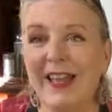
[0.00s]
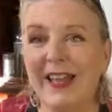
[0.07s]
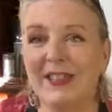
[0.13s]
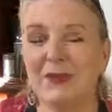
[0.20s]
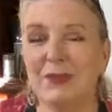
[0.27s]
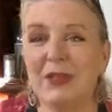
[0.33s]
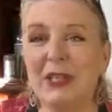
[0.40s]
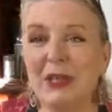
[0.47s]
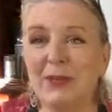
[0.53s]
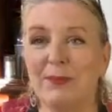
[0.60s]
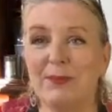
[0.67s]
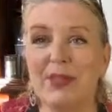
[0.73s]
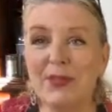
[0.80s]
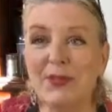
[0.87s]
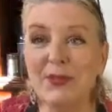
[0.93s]
as we
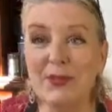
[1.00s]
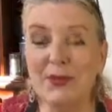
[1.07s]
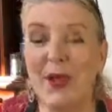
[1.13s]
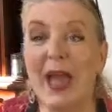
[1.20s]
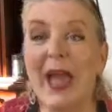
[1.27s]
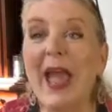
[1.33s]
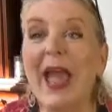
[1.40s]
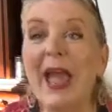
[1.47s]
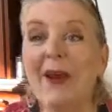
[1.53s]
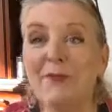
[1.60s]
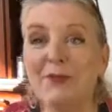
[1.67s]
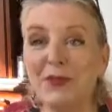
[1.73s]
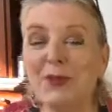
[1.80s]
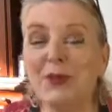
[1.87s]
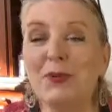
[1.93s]
come to you. So I
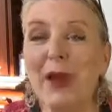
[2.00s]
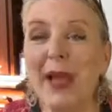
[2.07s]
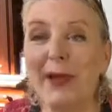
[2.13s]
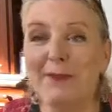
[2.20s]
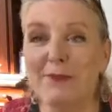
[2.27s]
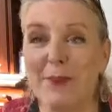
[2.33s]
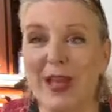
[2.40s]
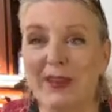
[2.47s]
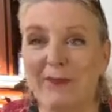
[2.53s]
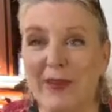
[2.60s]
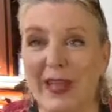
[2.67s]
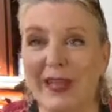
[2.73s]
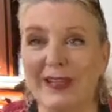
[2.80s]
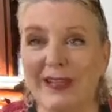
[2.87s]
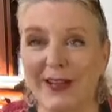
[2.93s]
have to have my
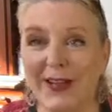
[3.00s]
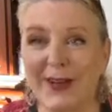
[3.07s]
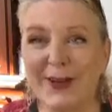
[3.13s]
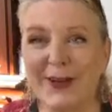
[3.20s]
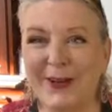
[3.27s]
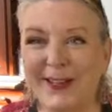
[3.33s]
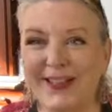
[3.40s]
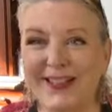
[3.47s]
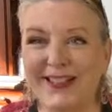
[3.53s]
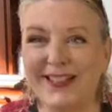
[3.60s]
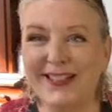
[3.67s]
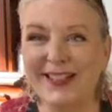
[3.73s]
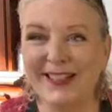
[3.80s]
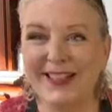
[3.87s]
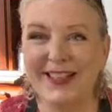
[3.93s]
fan on.
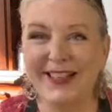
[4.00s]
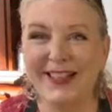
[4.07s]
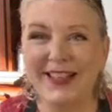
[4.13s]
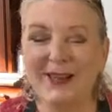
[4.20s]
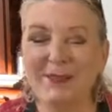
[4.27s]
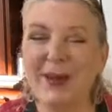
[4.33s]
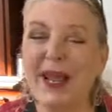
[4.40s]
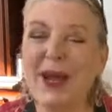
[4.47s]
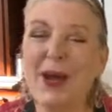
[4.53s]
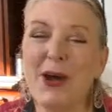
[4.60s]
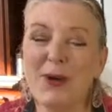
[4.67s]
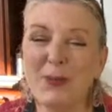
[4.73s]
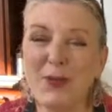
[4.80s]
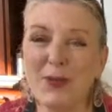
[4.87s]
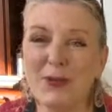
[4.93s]
But I
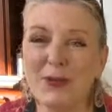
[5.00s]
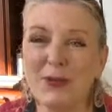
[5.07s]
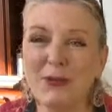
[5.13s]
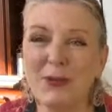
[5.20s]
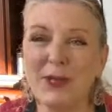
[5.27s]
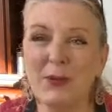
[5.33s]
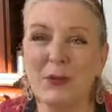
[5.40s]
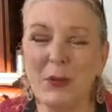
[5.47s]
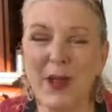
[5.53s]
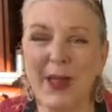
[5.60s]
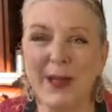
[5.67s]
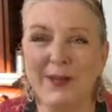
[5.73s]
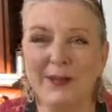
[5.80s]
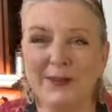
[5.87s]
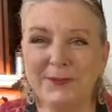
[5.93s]
hope you're doing
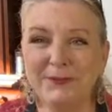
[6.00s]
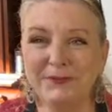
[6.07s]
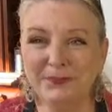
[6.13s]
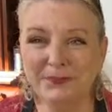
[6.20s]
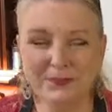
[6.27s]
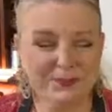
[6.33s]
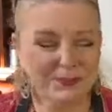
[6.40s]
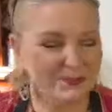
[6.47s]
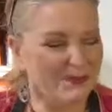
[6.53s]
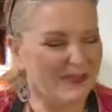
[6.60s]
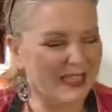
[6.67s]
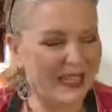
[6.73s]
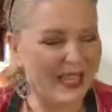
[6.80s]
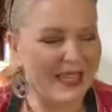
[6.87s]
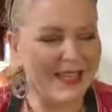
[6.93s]
well.
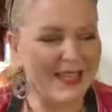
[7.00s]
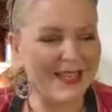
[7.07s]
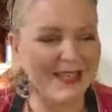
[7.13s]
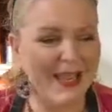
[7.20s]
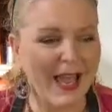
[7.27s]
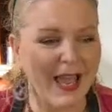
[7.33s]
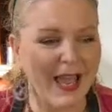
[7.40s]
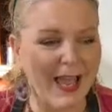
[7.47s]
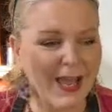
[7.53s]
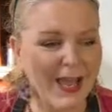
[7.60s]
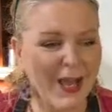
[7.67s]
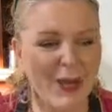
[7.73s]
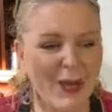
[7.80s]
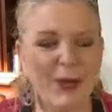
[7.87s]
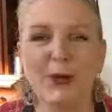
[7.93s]
And I
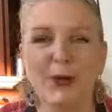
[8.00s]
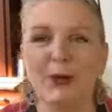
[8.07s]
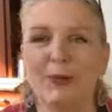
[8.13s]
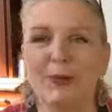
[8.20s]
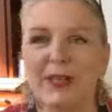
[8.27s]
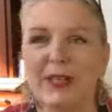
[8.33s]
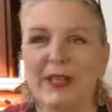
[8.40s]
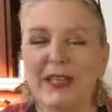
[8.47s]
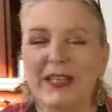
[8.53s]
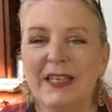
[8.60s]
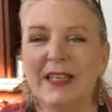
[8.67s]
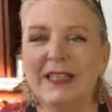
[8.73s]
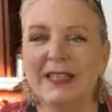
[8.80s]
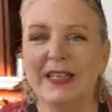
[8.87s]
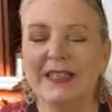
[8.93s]
hope
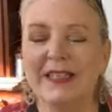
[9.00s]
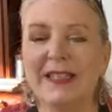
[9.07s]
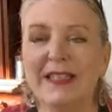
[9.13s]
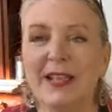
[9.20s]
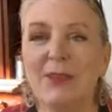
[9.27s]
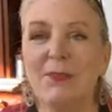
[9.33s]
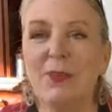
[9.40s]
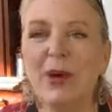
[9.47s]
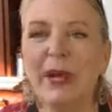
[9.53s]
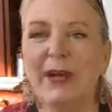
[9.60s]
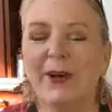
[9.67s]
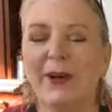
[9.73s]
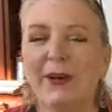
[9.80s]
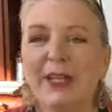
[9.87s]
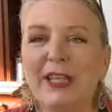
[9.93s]
that
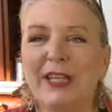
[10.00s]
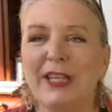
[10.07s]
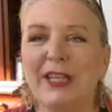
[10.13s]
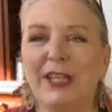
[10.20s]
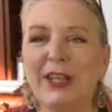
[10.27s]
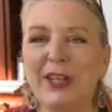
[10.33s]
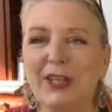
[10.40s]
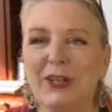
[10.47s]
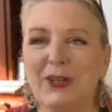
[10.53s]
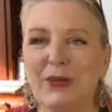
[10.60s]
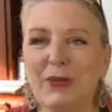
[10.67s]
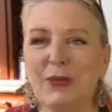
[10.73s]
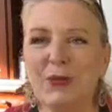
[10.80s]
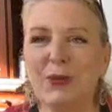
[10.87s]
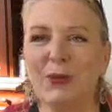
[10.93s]
somewhere in
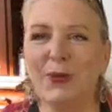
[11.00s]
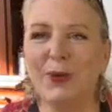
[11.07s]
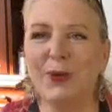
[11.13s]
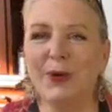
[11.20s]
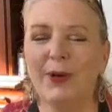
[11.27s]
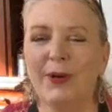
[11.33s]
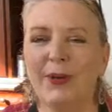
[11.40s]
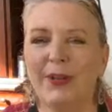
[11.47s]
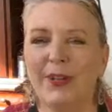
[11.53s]
your